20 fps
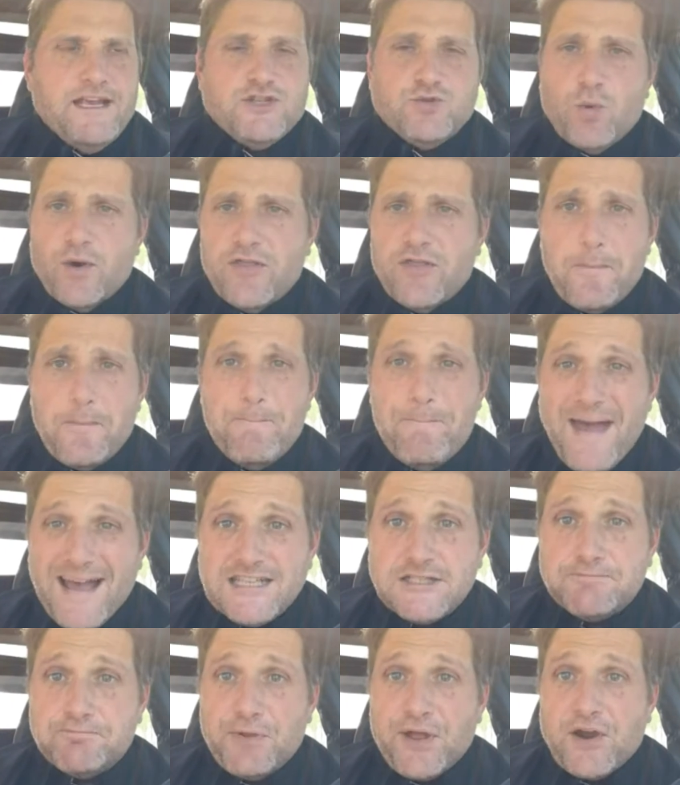He's one of the
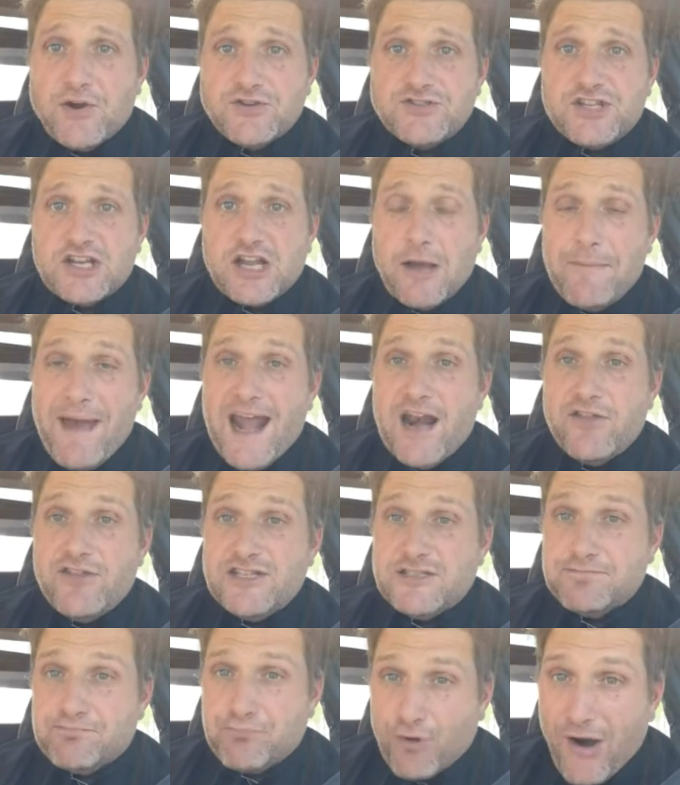best players to come out
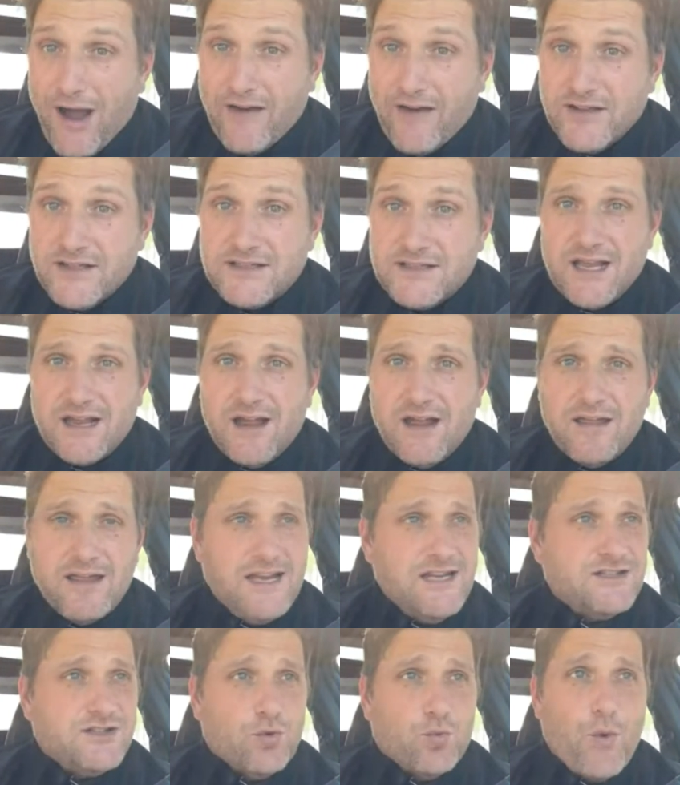of this province.
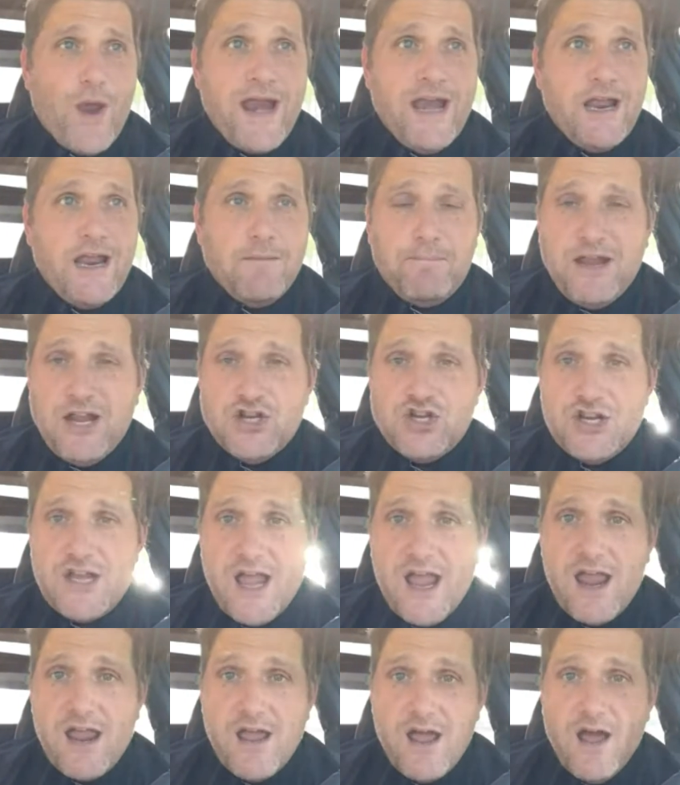He's the reigning
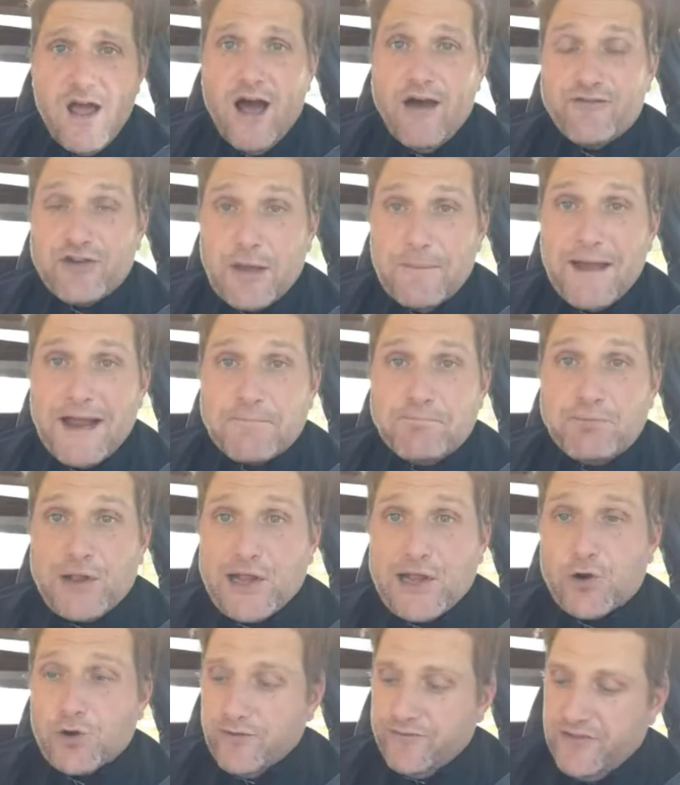PGA of Quebec
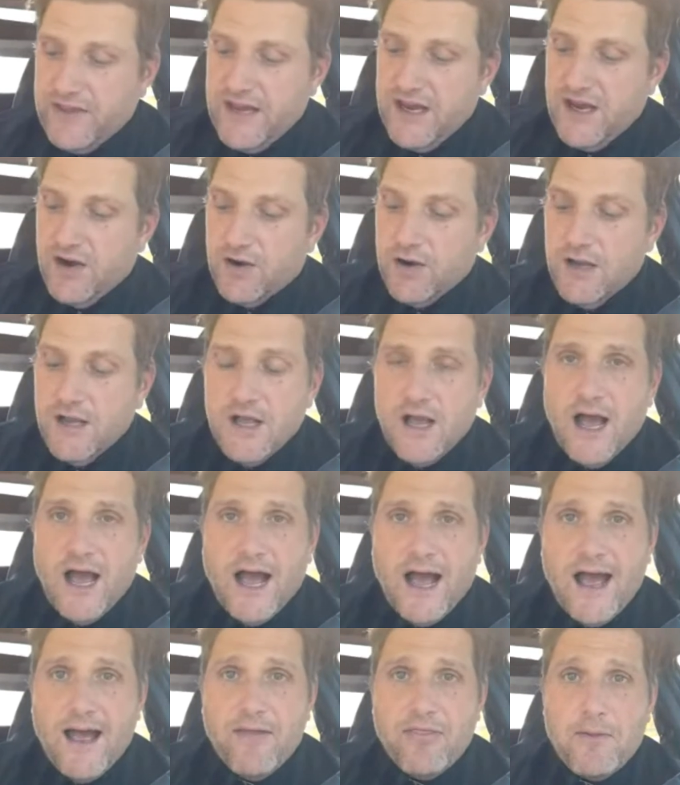Player of the Year.
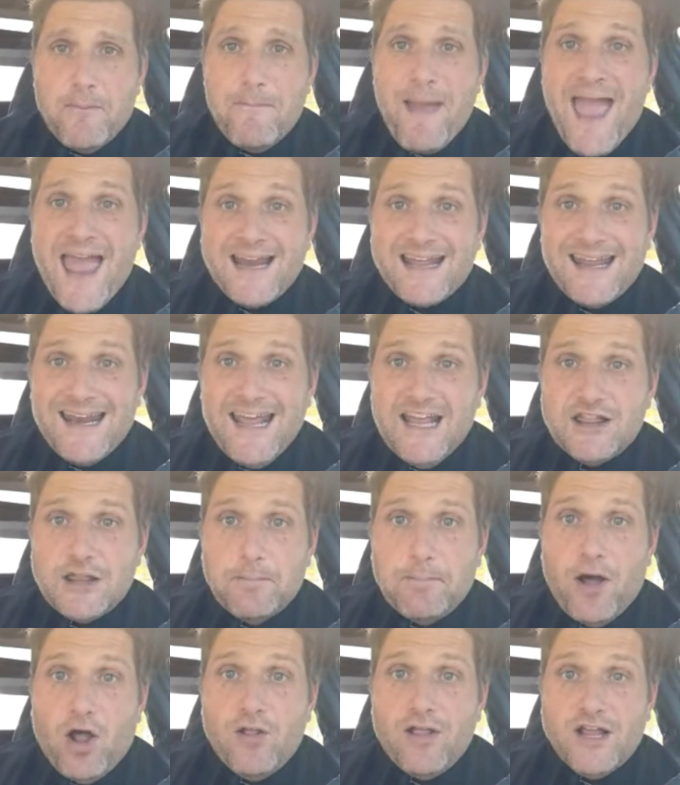The man can
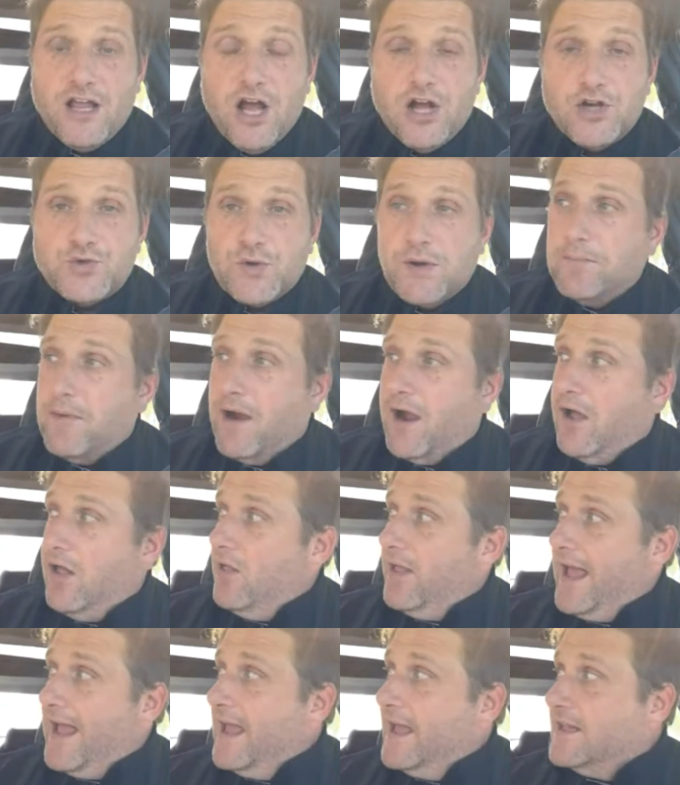hit the ball a country
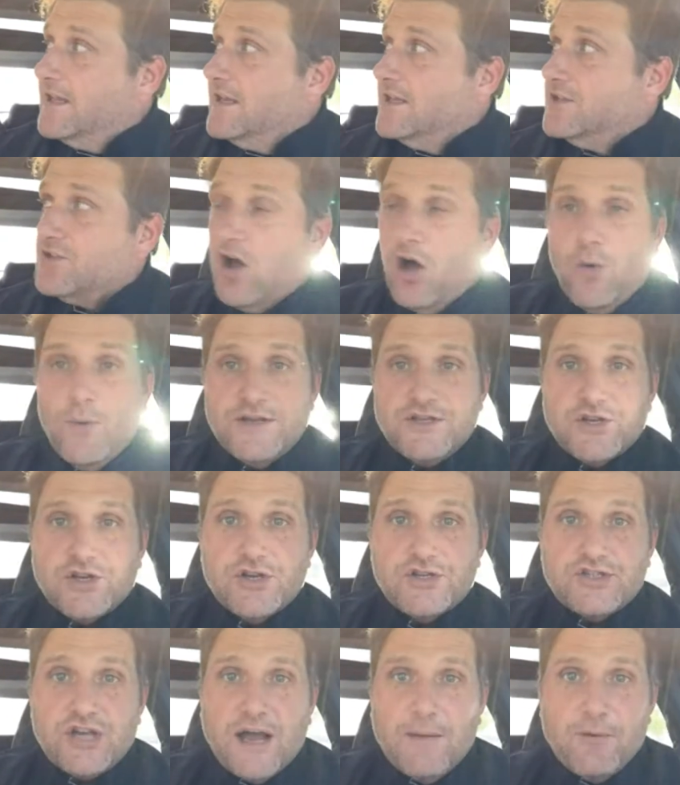mile, and it's always
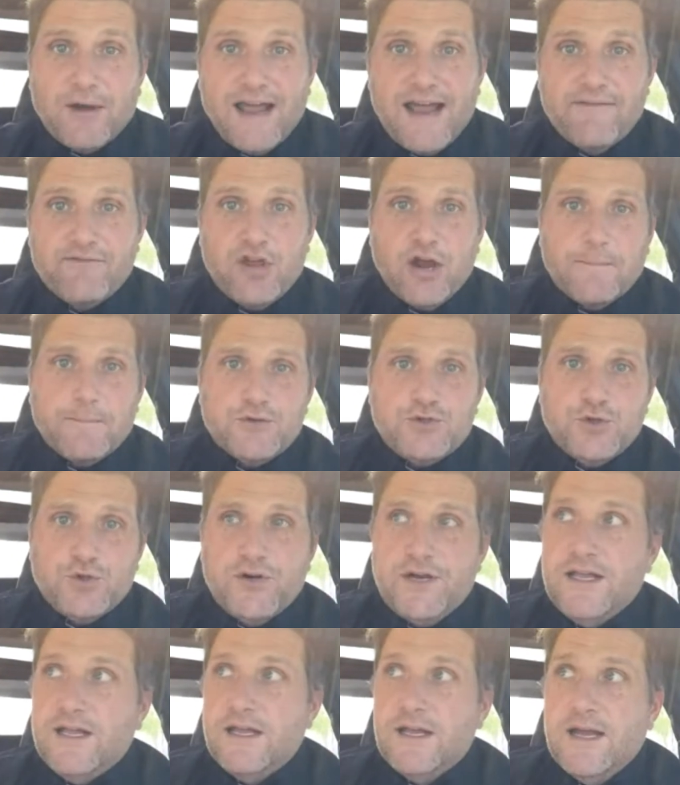a good time when I have the
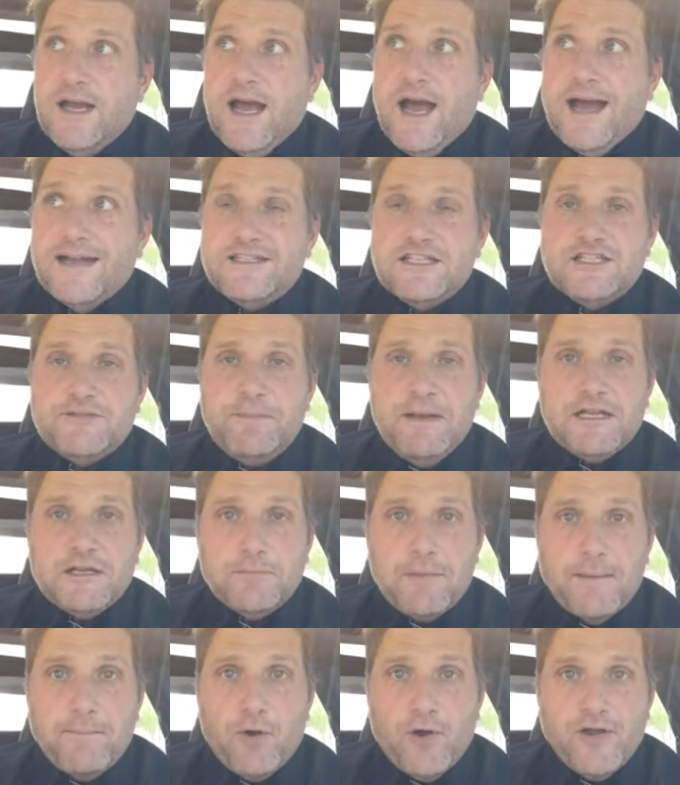opportunity to
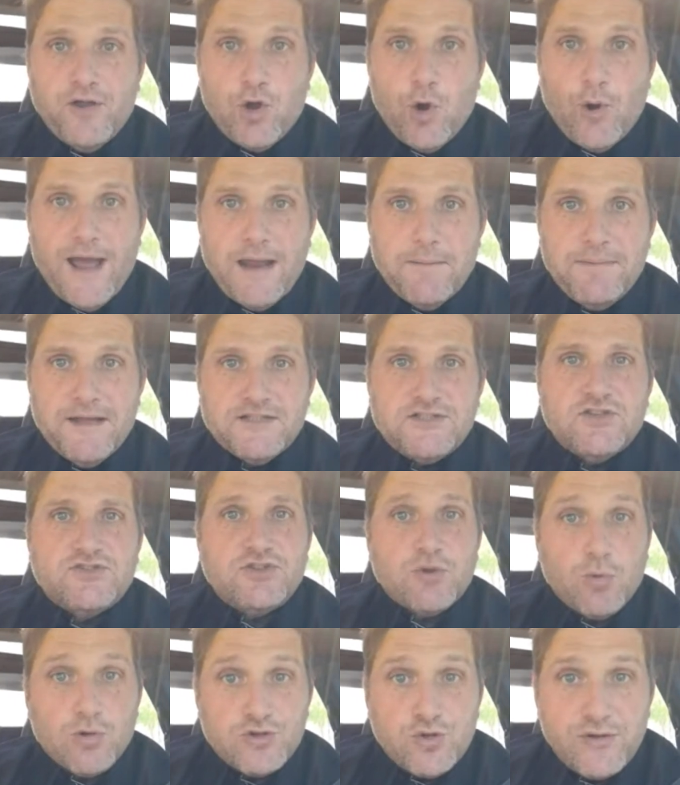speak to my boy Johan
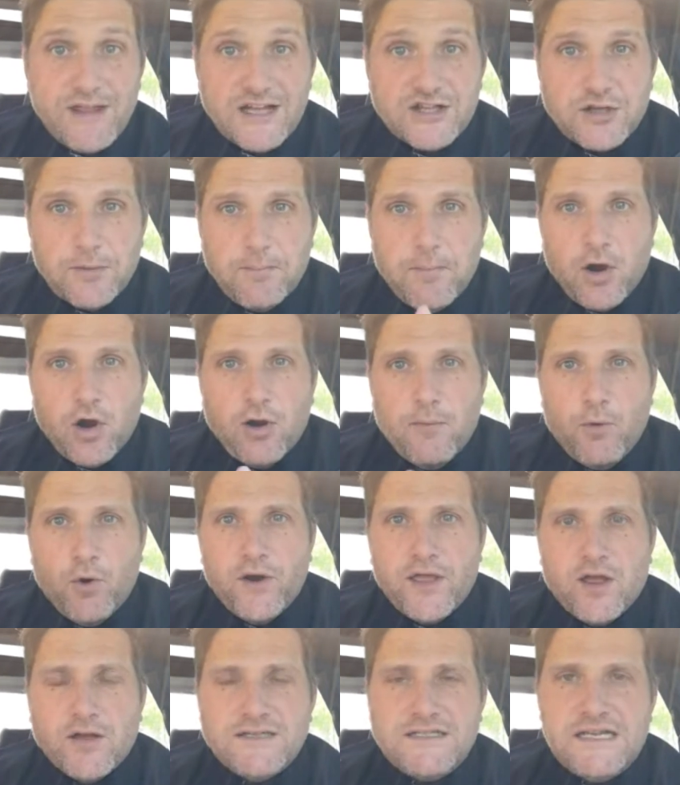Benson. So we'll do that tomorrow
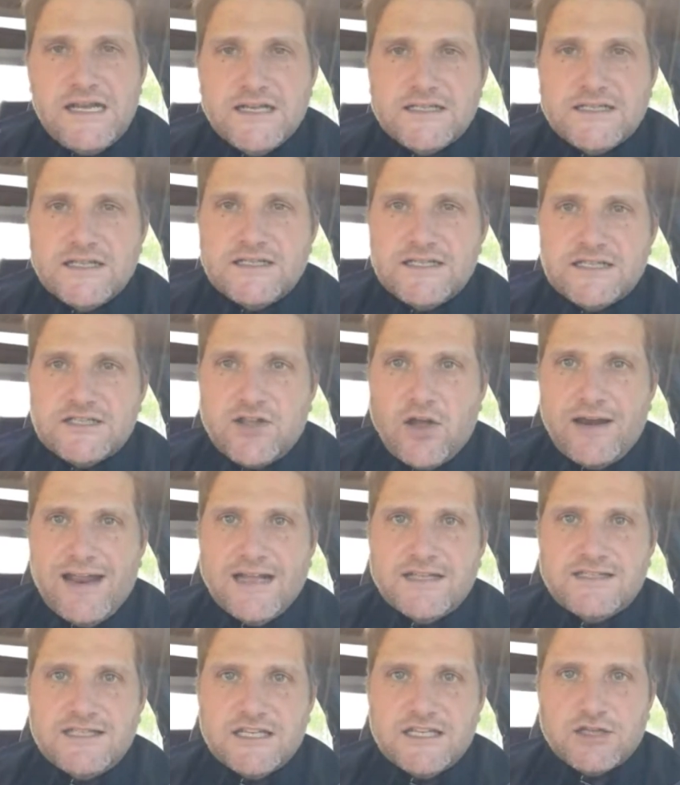morning on TSN
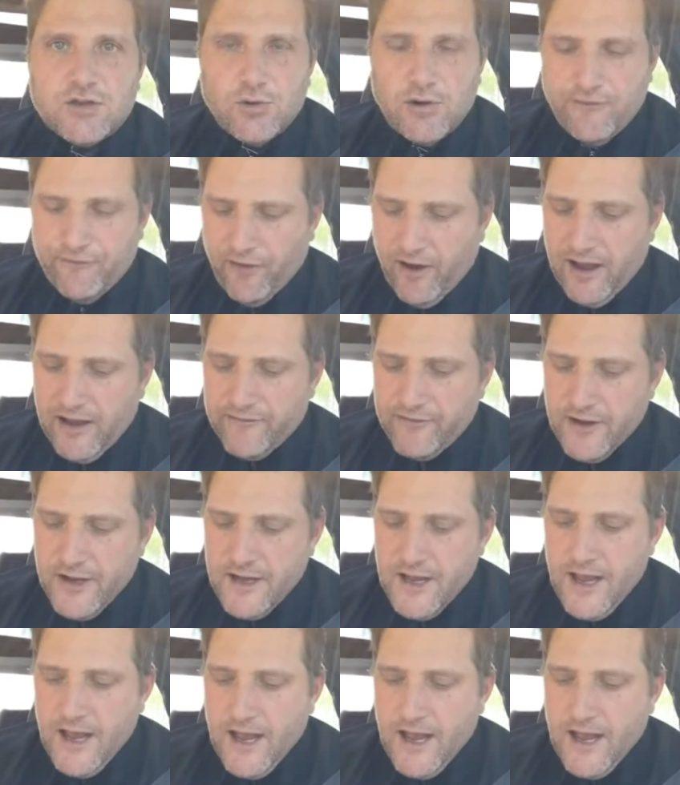690 at 6:35.